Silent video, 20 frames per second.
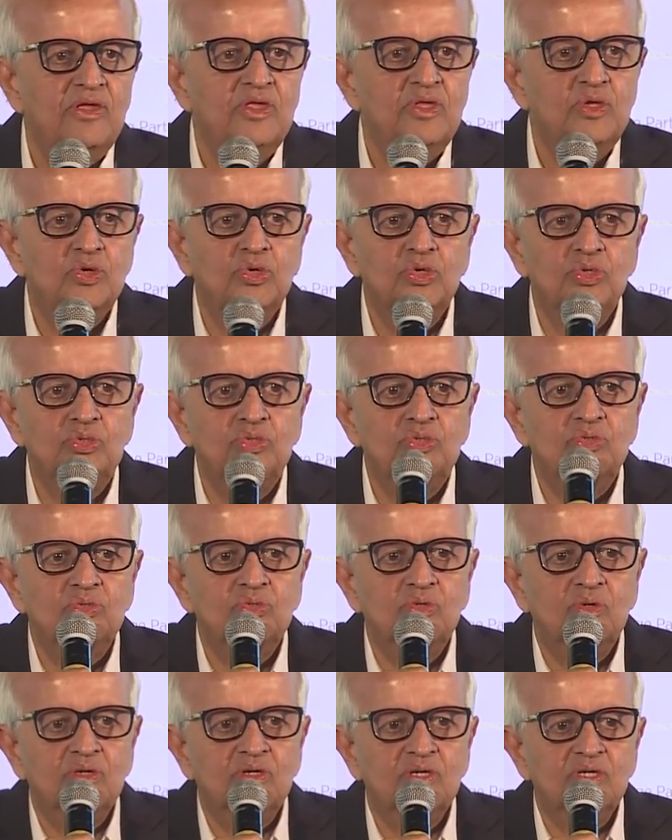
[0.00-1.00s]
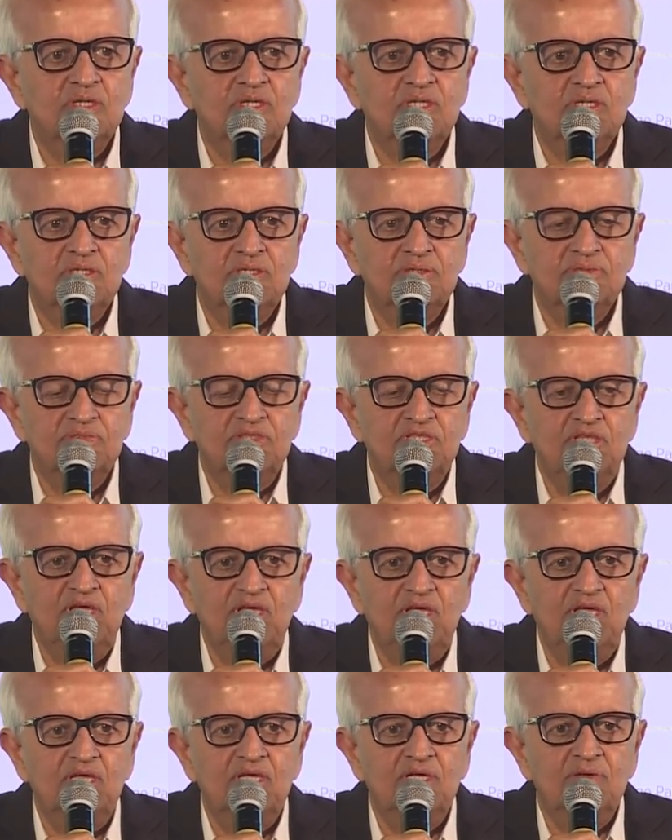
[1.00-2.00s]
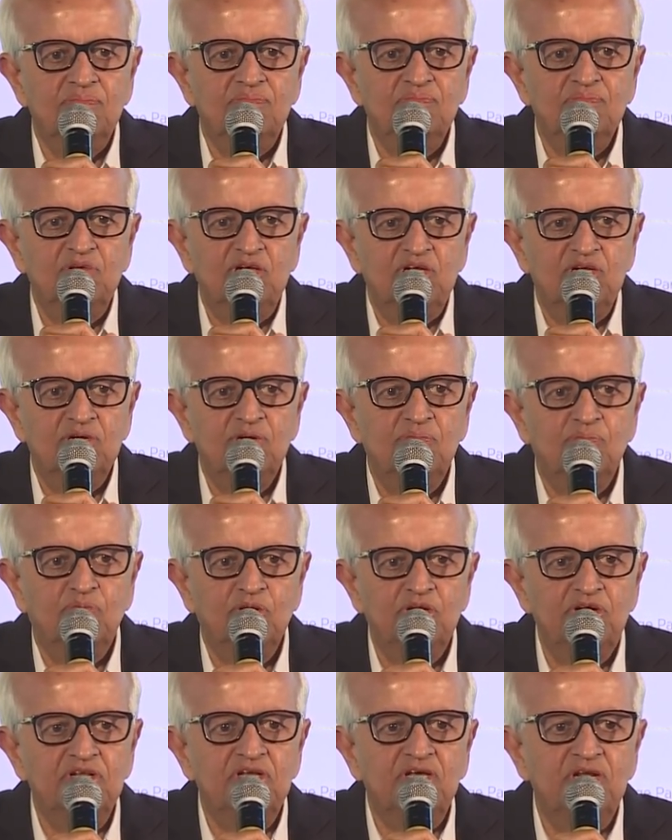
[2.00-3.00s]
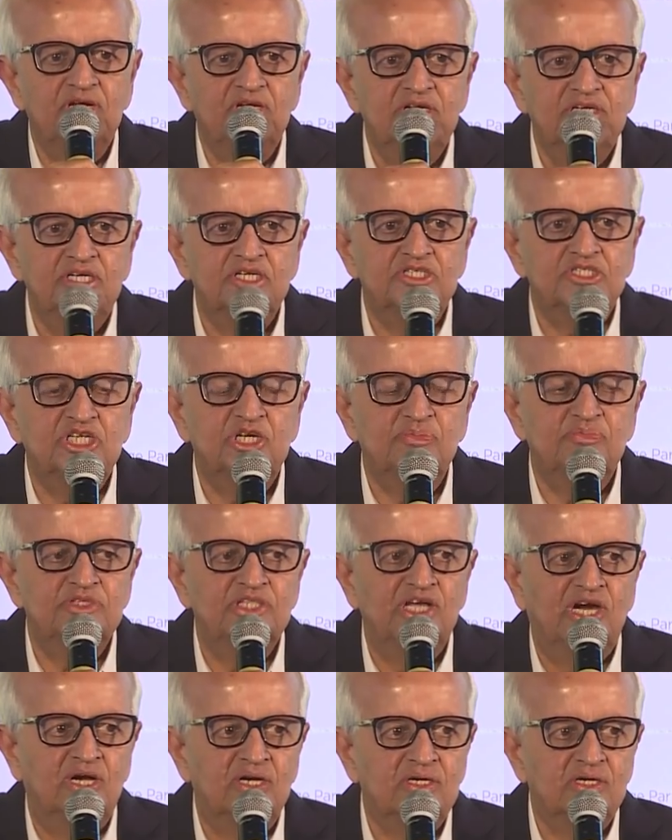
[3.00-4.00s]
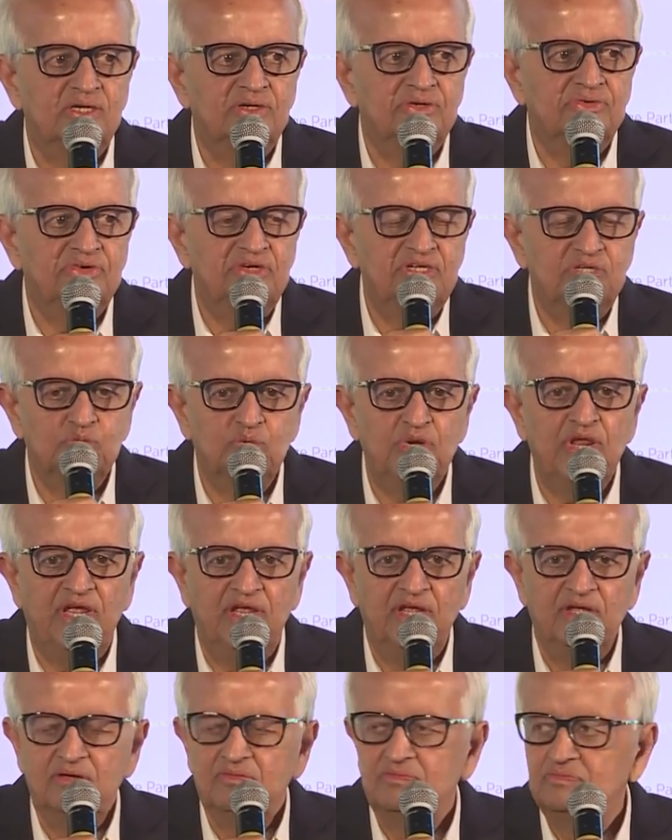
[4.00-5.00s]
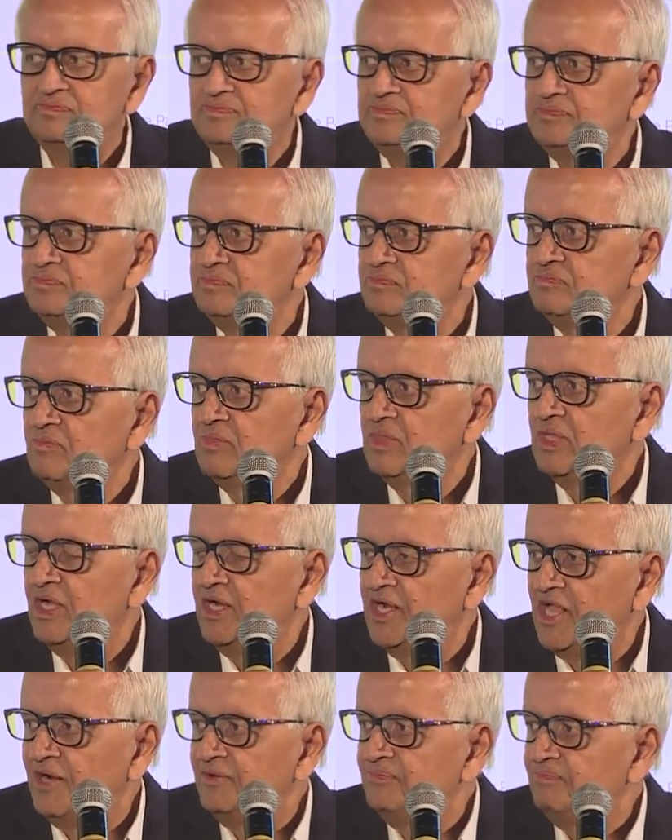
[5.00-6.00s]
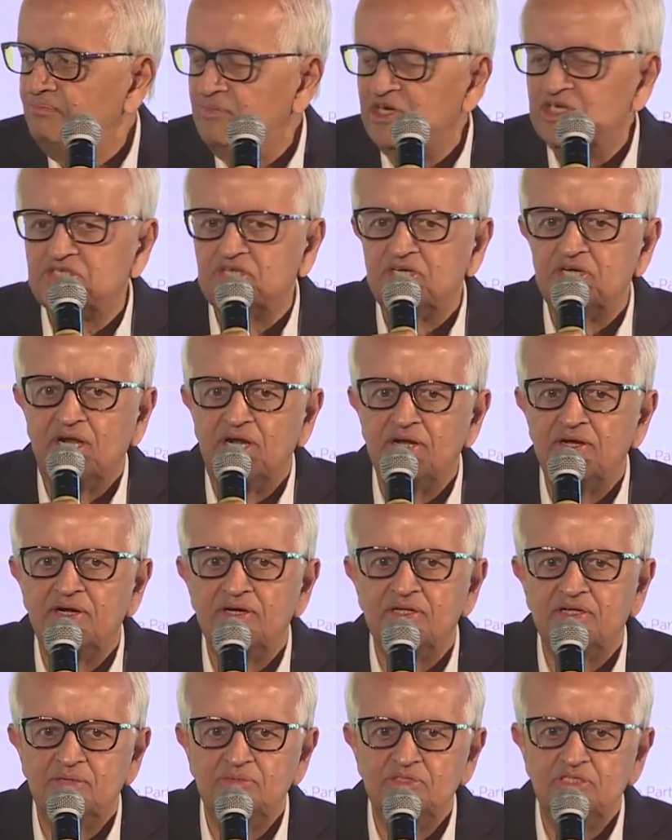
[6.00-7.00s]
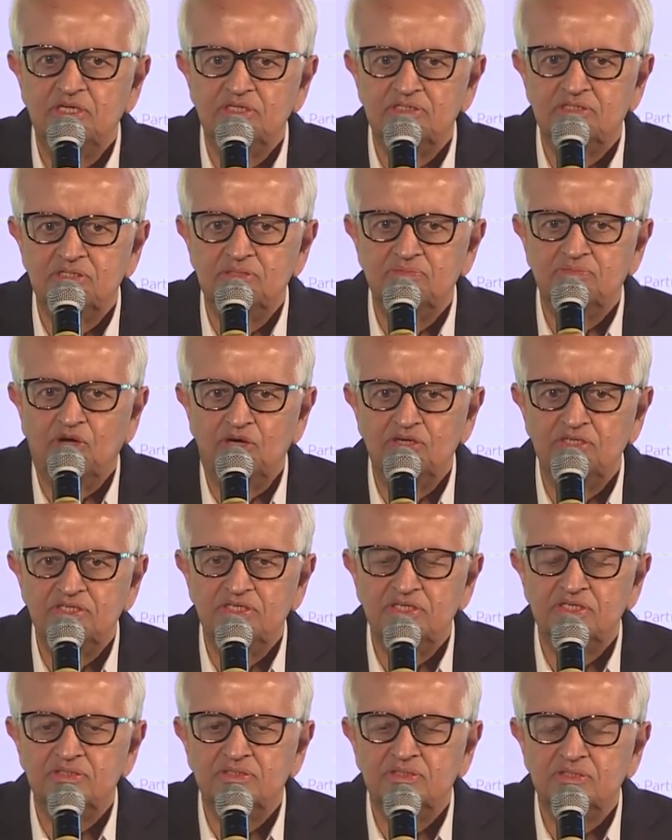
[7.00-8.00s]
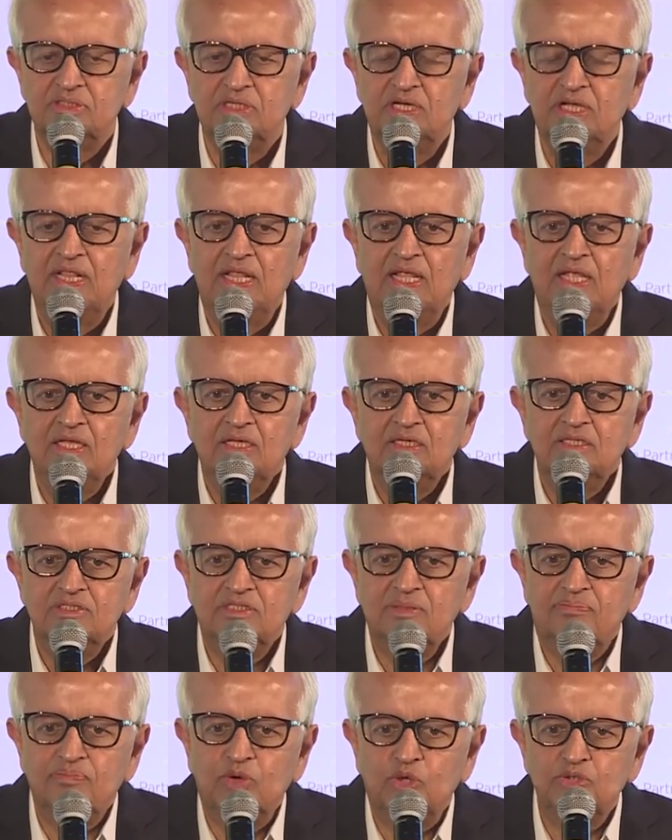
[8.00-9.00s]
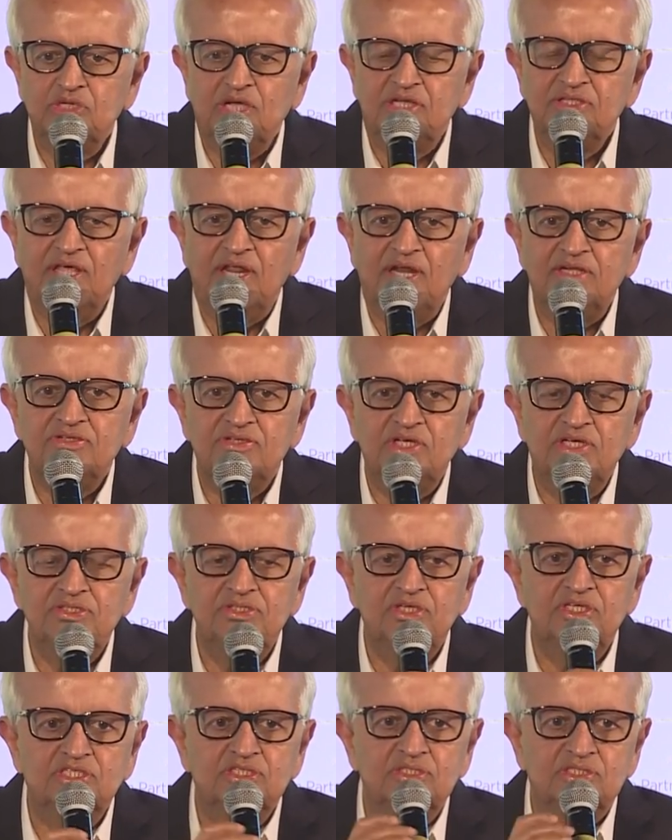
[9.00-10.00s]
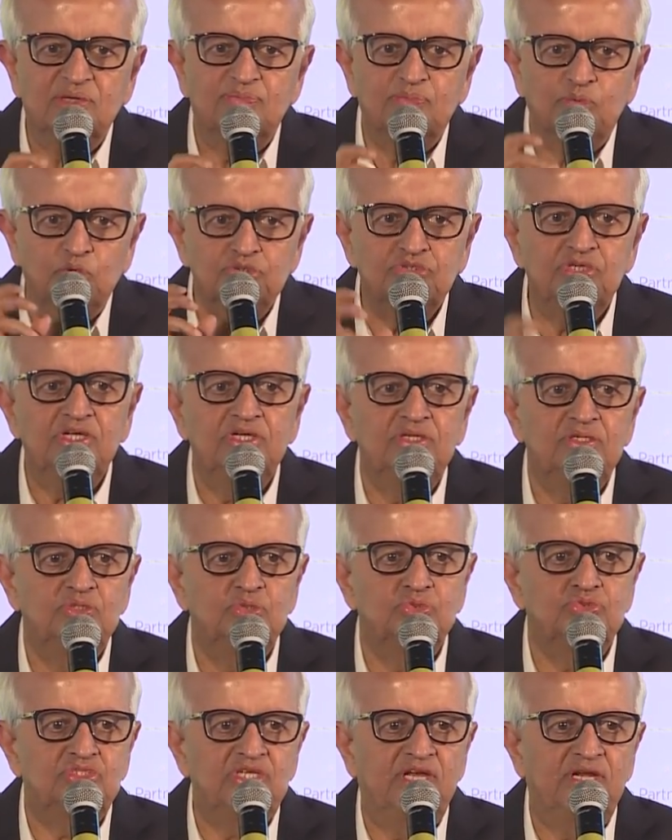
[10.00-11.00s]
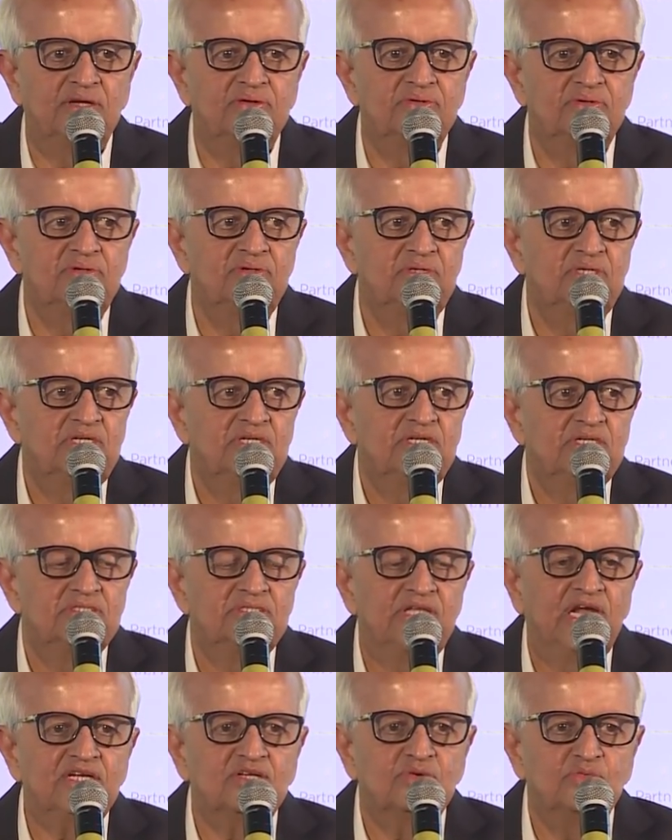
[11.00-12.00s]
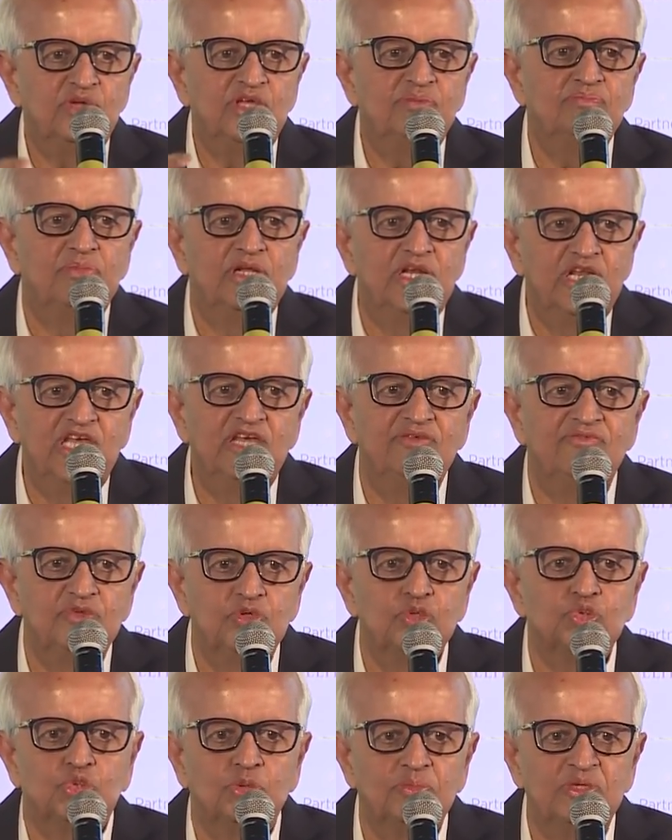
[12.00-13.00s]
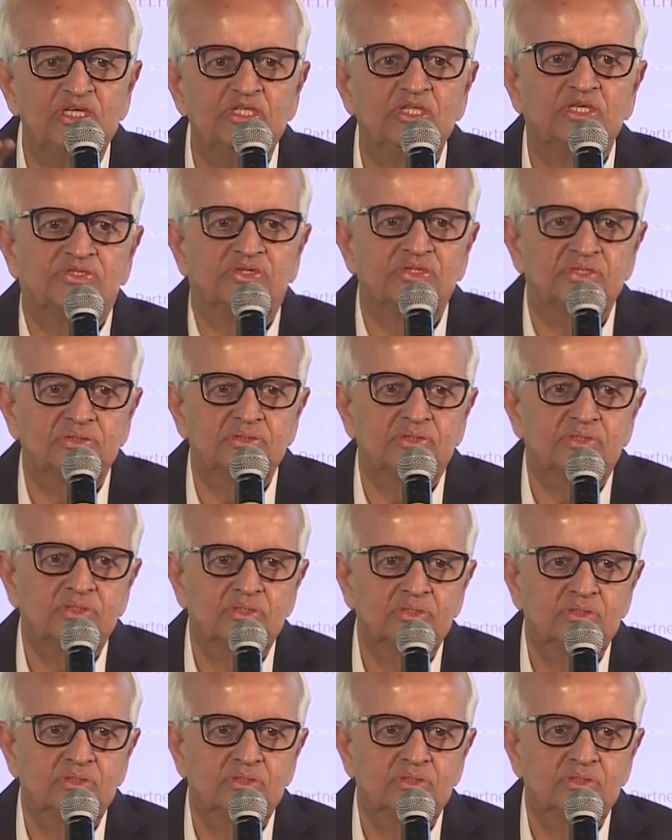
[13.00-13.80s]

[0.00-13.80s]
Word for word: you, the mm, uh, political leadership in our country today, and I mentioned 100 criminals in politics, supposing, and there are changes, supposing you said that we believe you to be innocent.